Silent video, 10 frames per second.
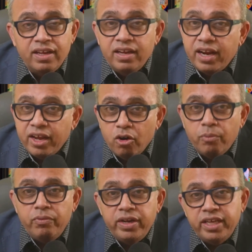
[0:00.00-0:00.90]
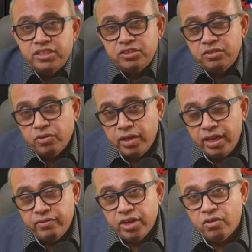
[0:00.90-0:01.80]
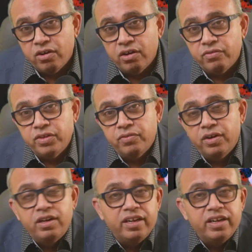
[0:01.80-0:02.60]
and I hope we reach to every corner of the world